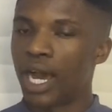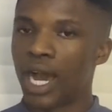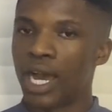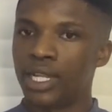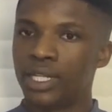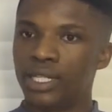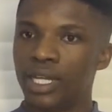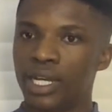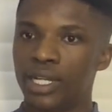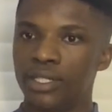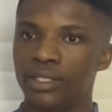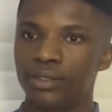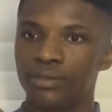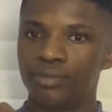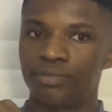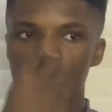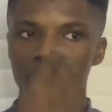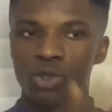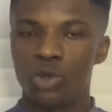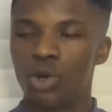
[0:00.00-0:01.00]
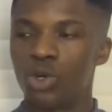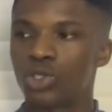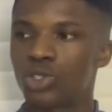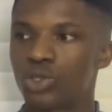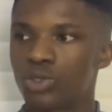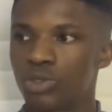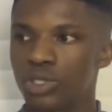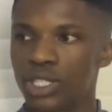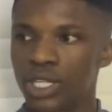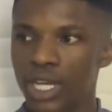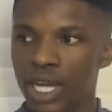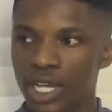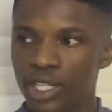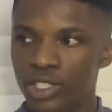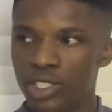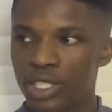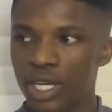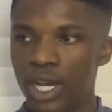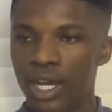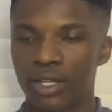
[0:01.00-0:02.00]
and then goes to the
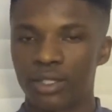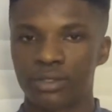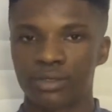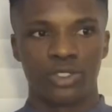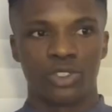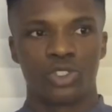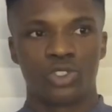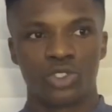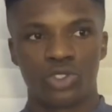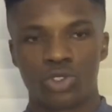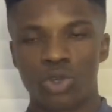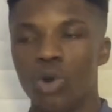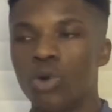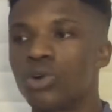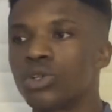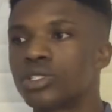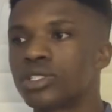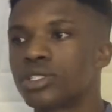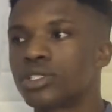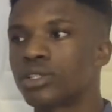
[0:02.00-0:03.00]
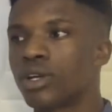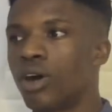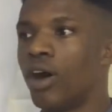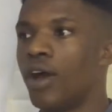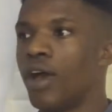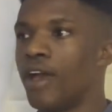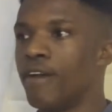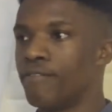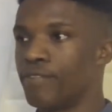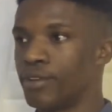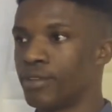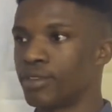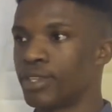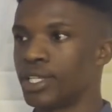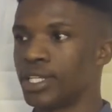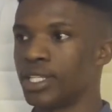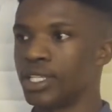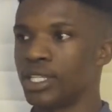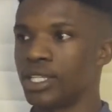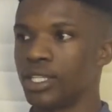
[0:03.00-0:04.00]
cashier, shows
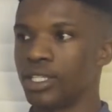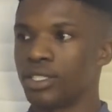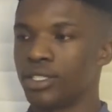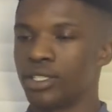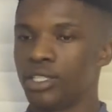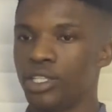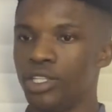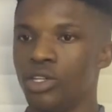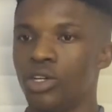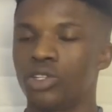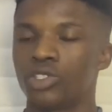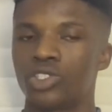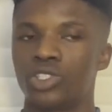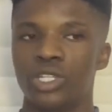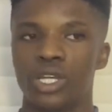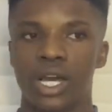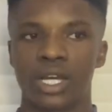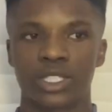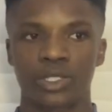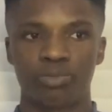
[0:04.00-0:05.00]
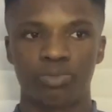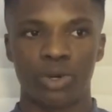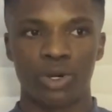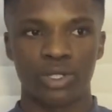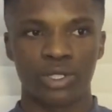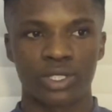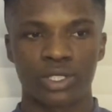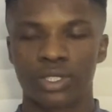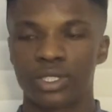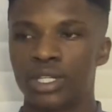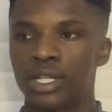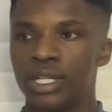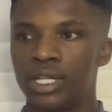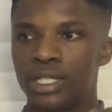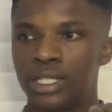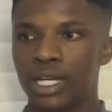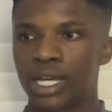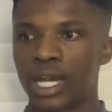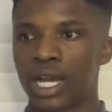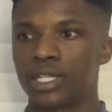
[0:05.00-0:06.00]
everything he or she has bought.
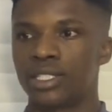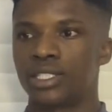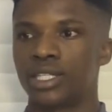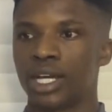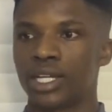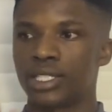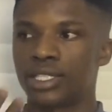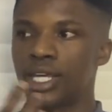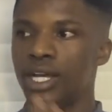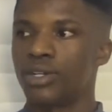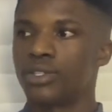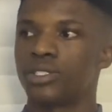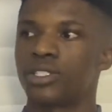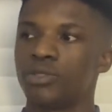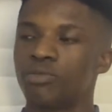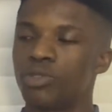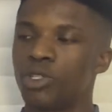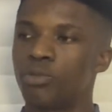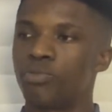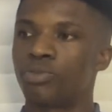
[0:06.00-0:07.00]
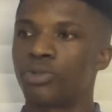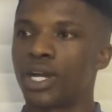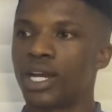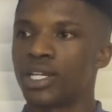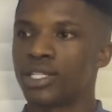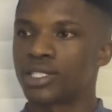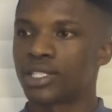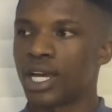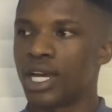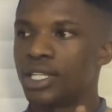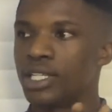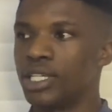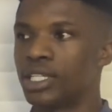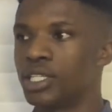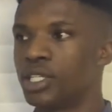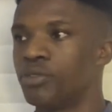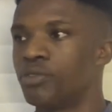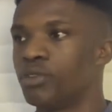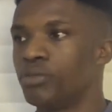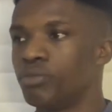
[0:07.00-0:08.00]
The cashier tells him the price and they
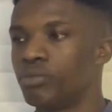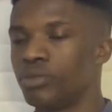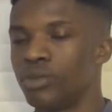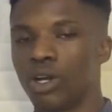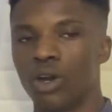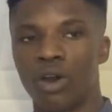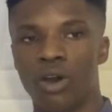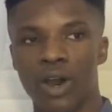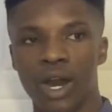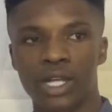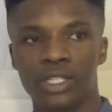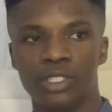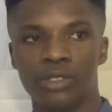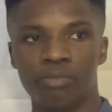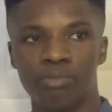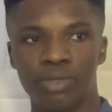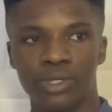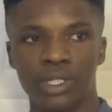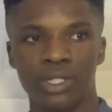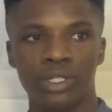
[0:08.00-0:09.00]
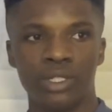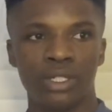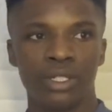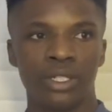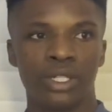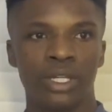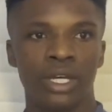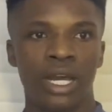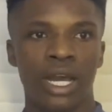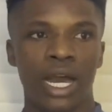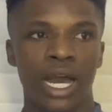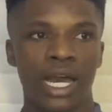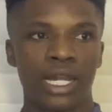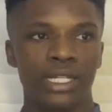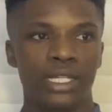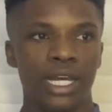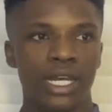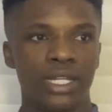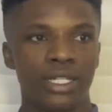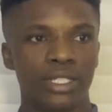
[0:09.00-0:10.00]
give him or her the bill,
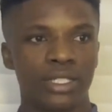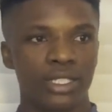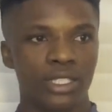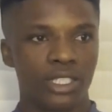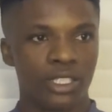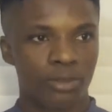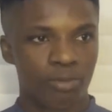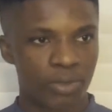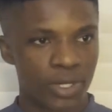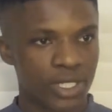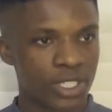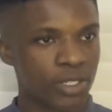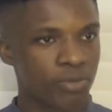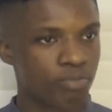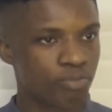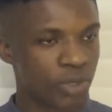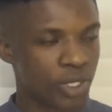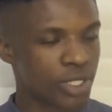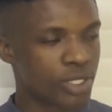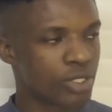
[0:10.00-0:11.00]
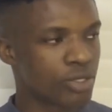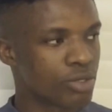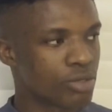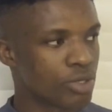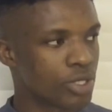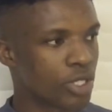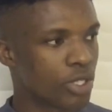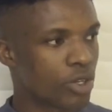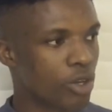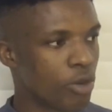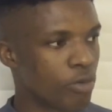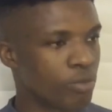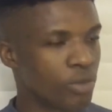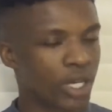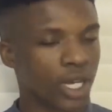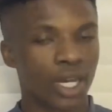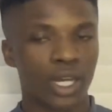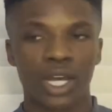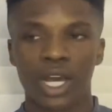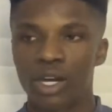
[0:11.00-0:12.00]
and then the person pays into the company
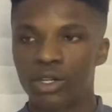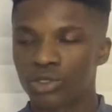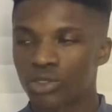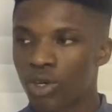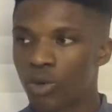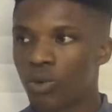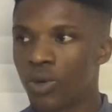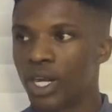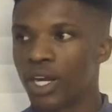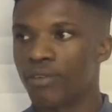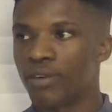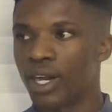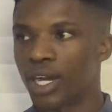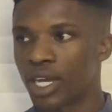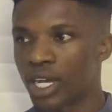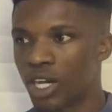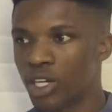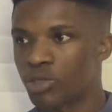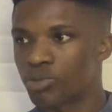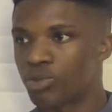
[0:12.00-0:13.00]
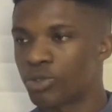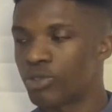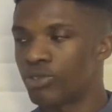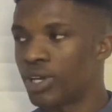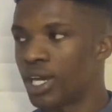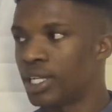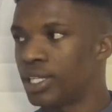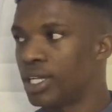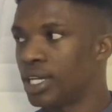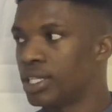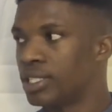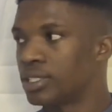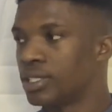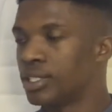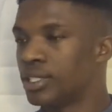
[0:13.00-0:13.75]
account or whatever account provided.